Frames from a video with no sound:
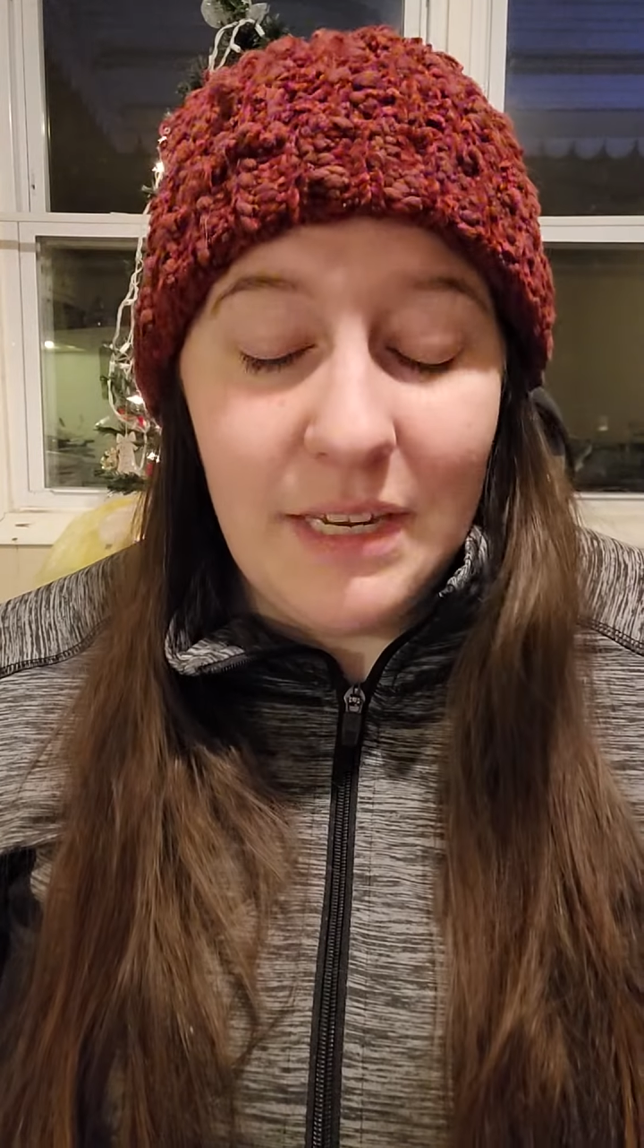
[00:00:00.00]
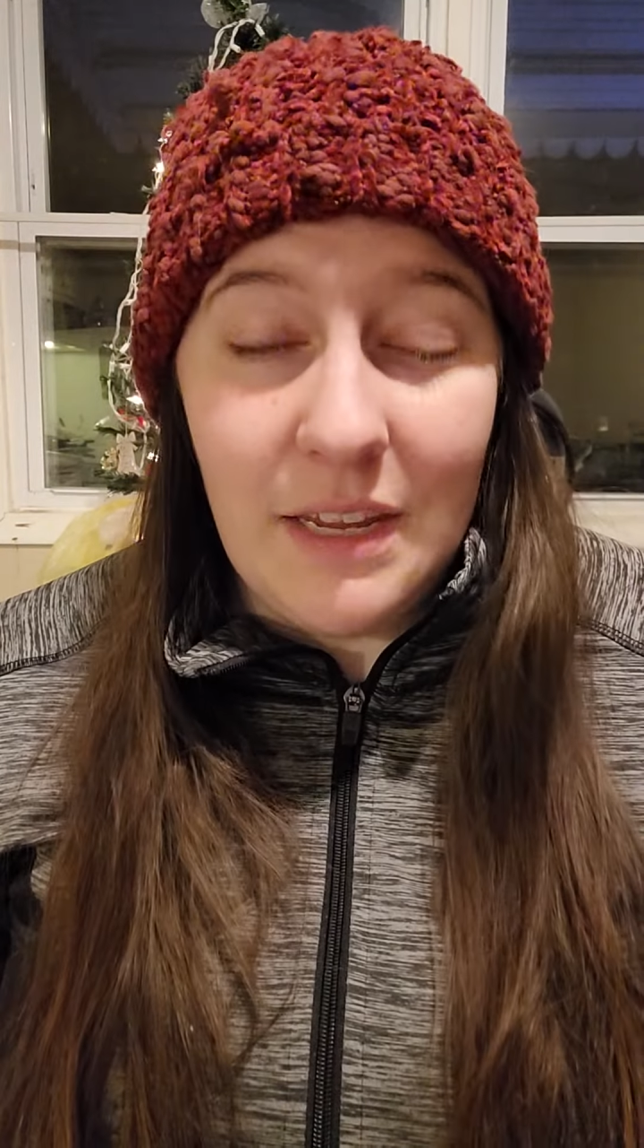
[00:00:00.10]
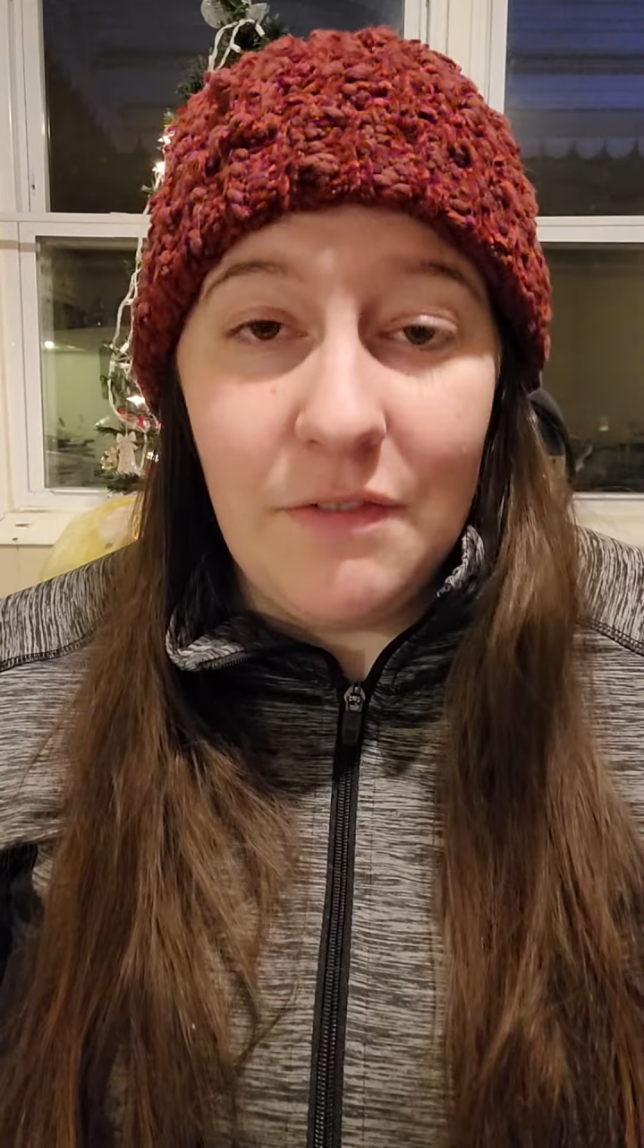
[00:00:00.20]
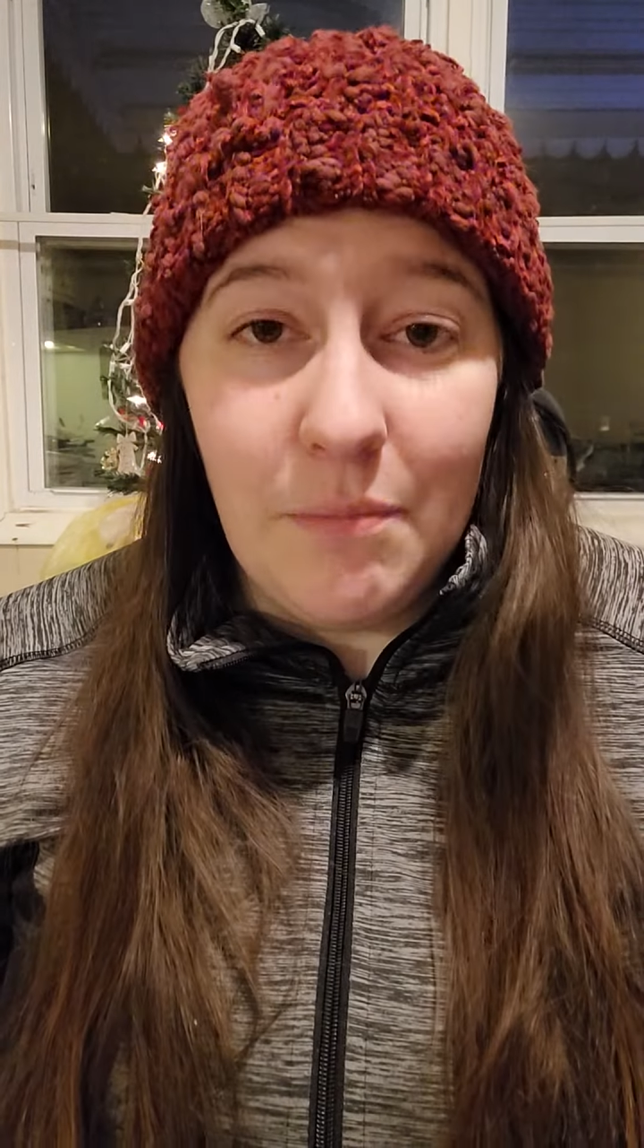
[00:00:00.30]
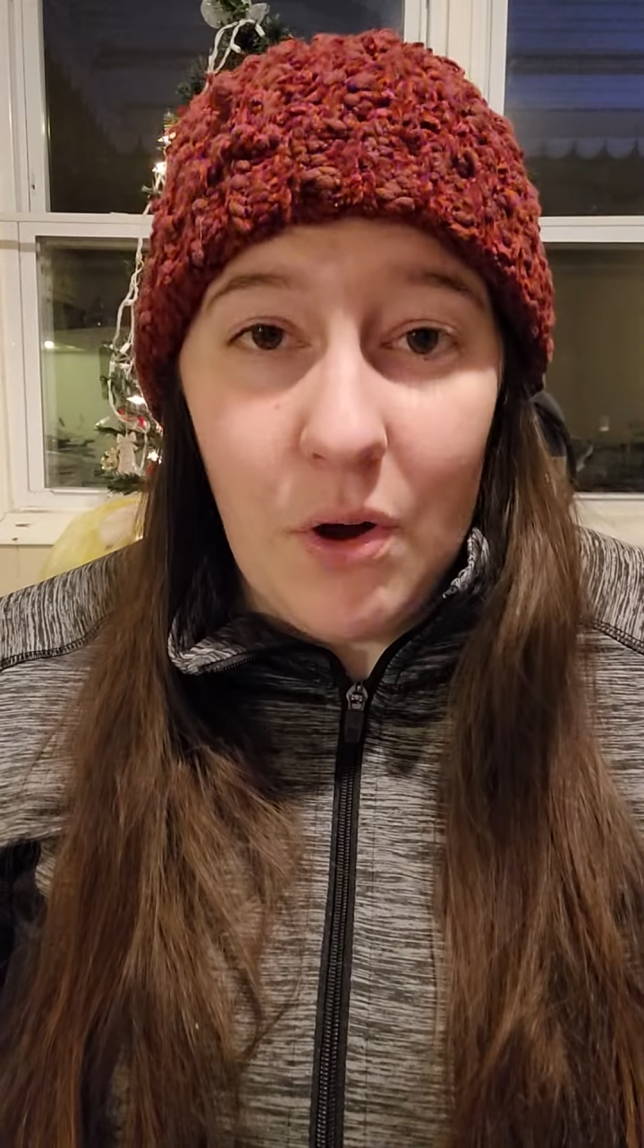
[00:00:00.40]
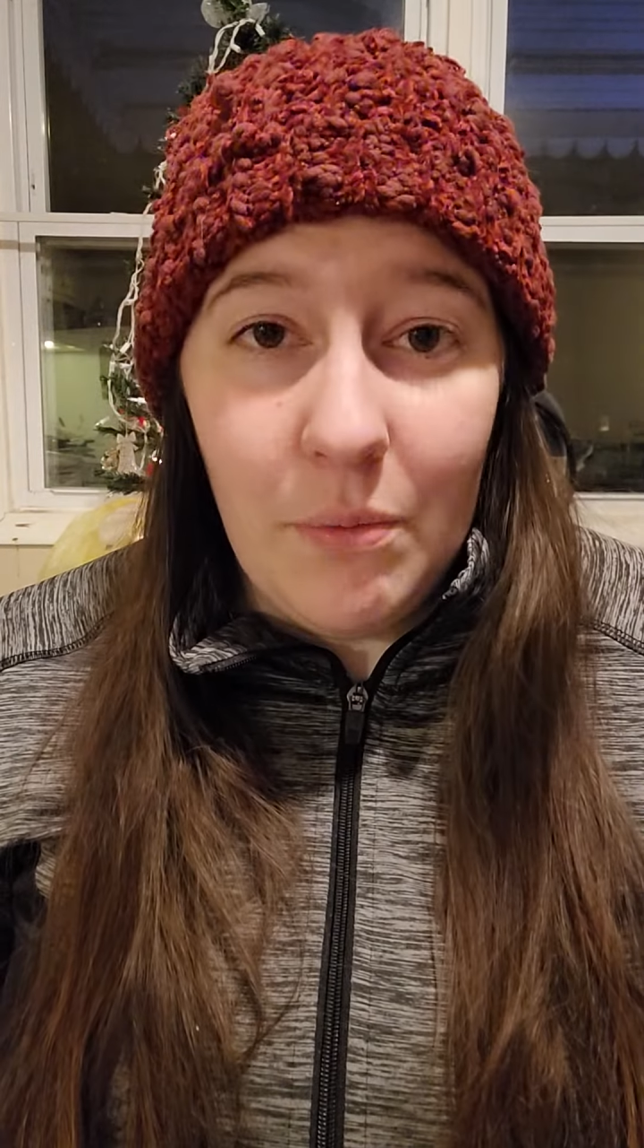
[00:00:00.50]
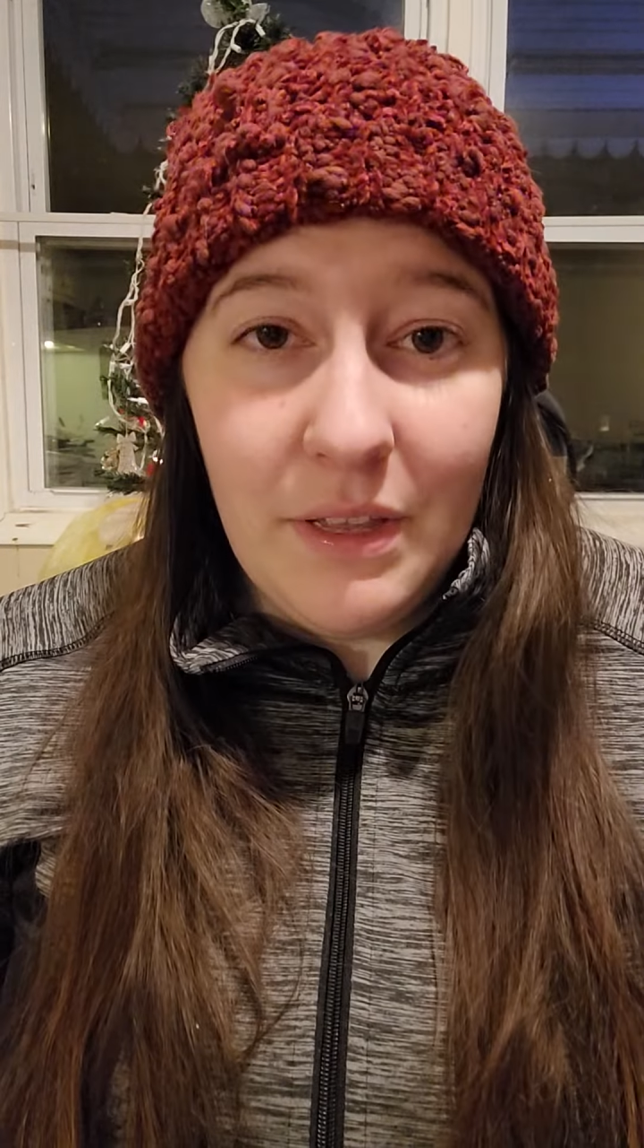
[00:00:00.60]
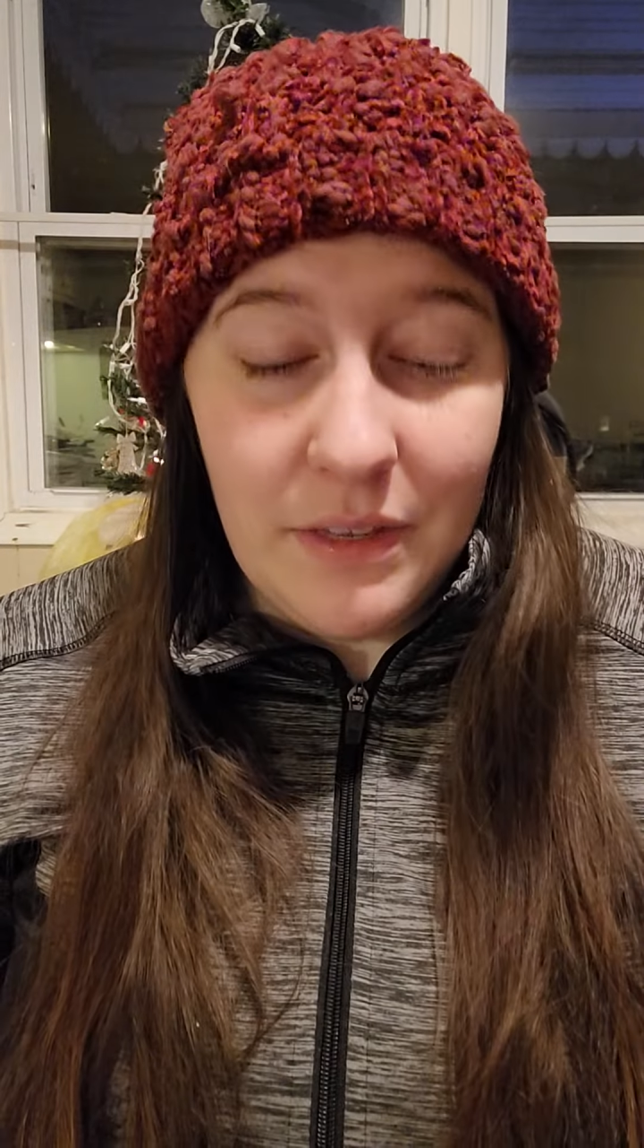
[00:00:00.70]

Eve moment.